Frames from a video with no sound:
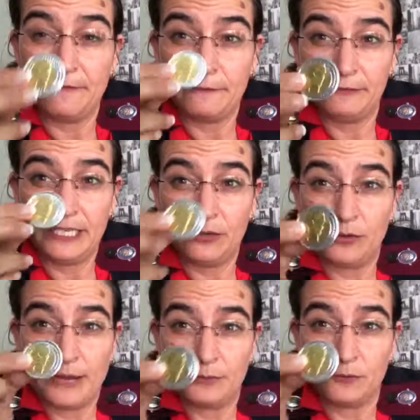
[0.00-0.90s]
15
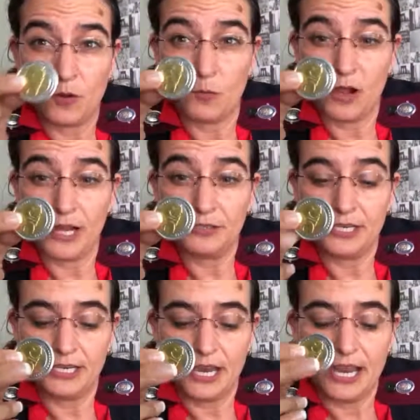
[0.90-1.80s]
grams of carbohydrate.